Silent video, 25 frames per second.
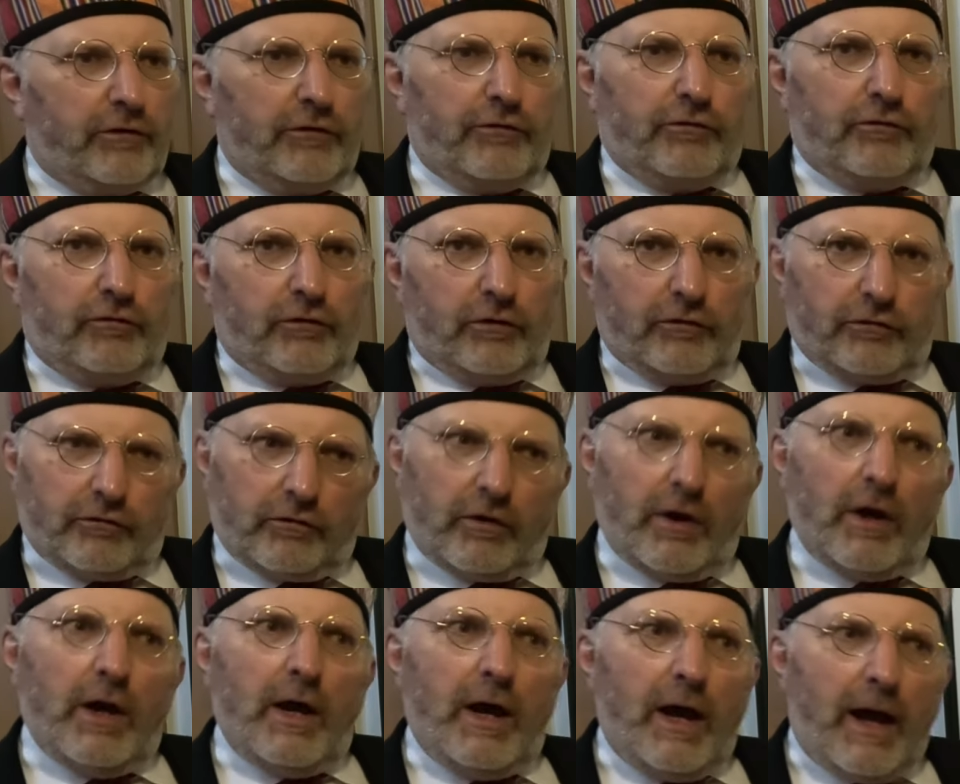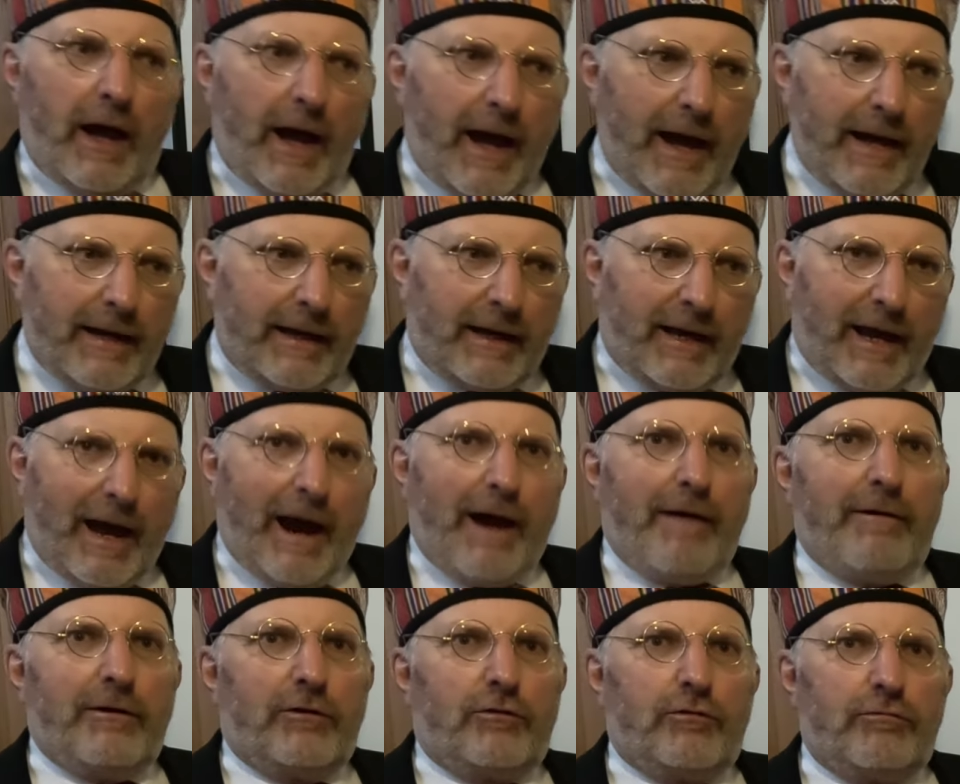It's just a
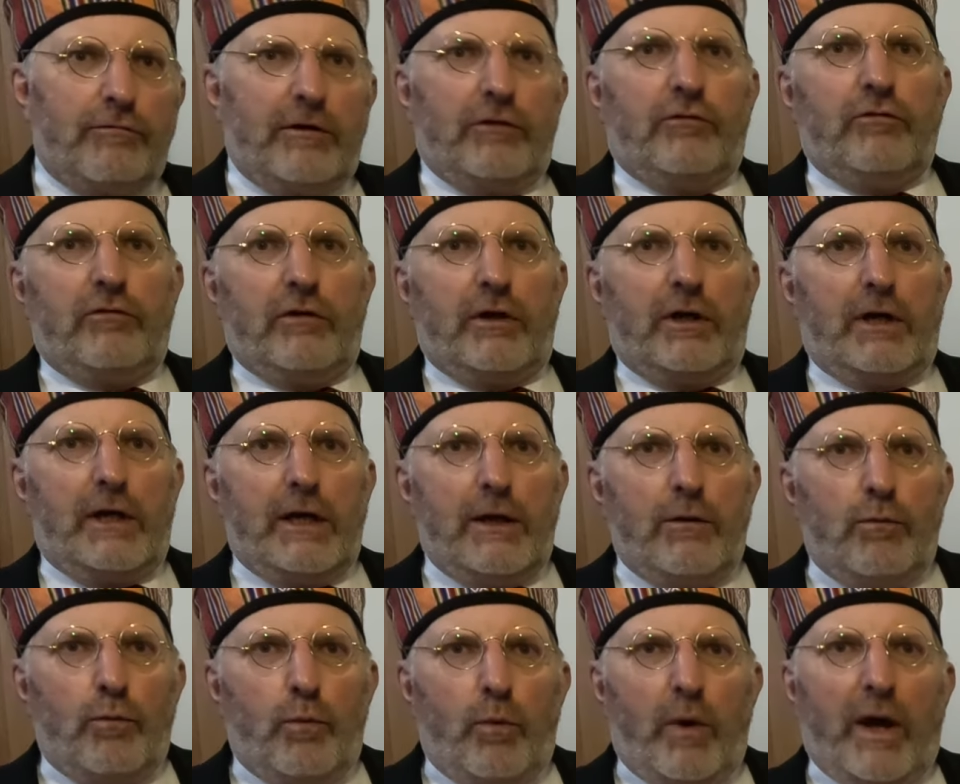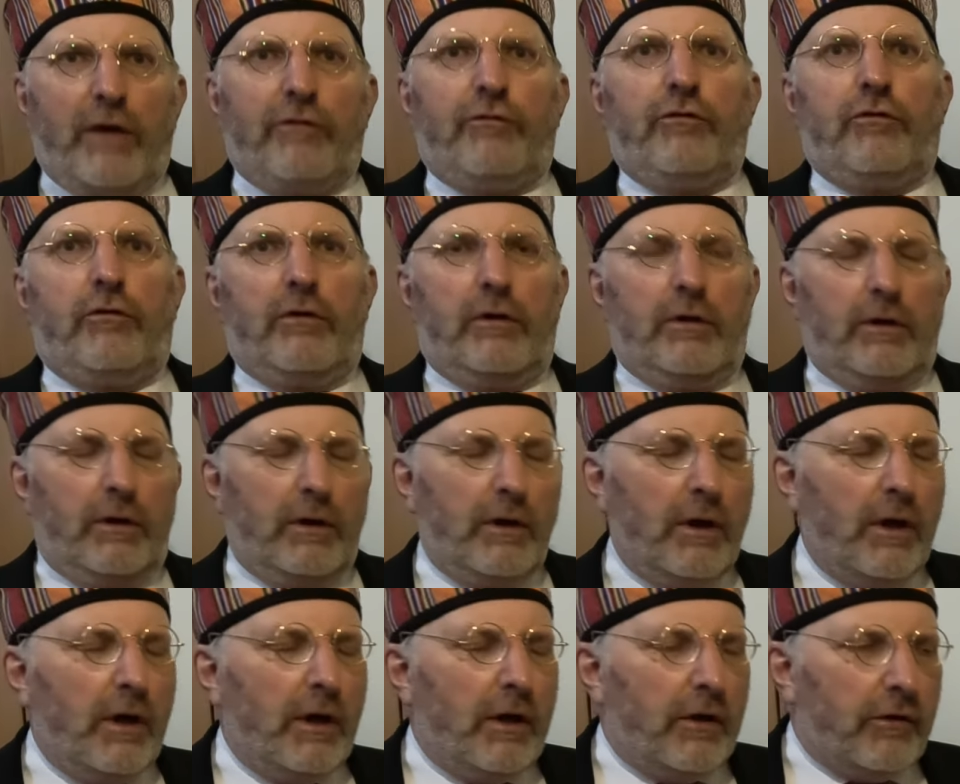characteristically
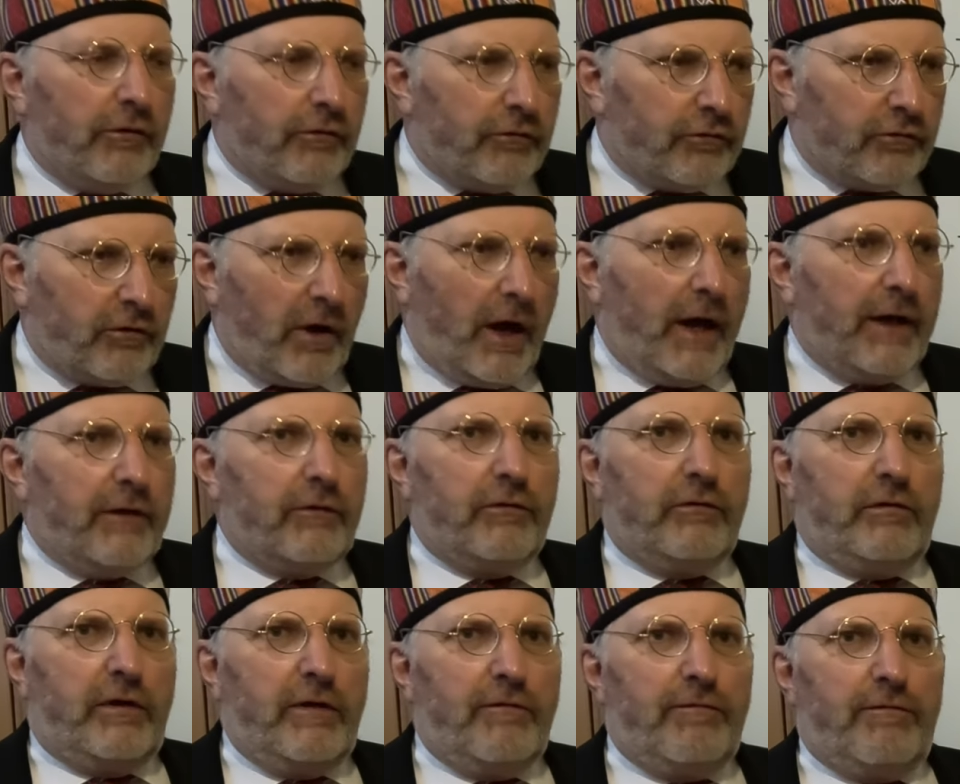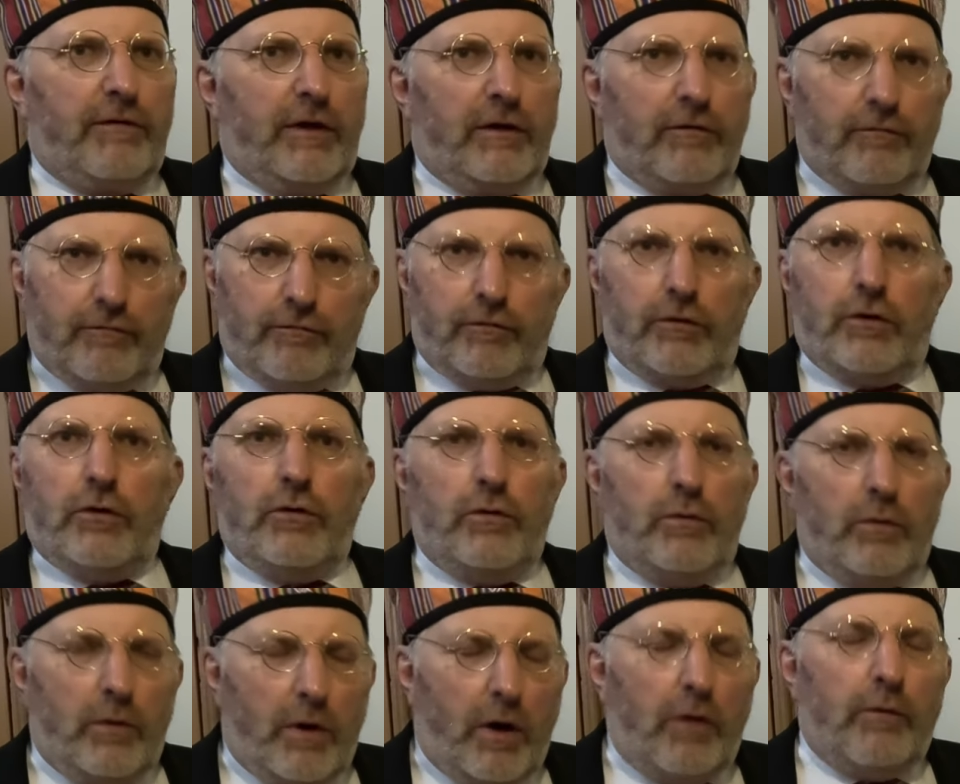Western scientific
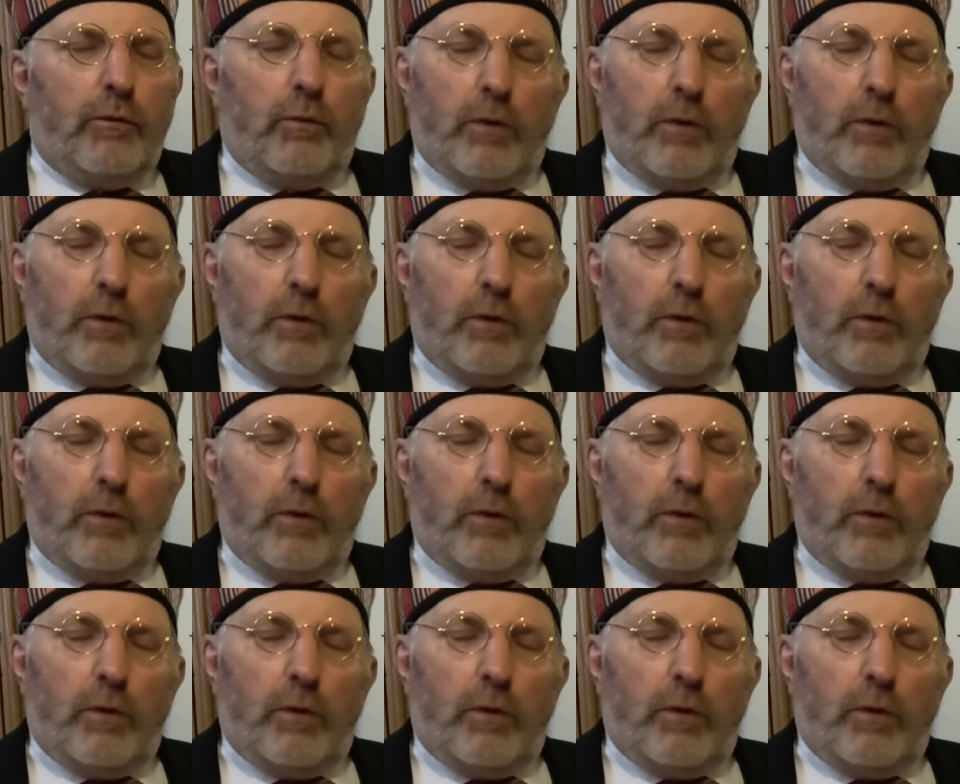view,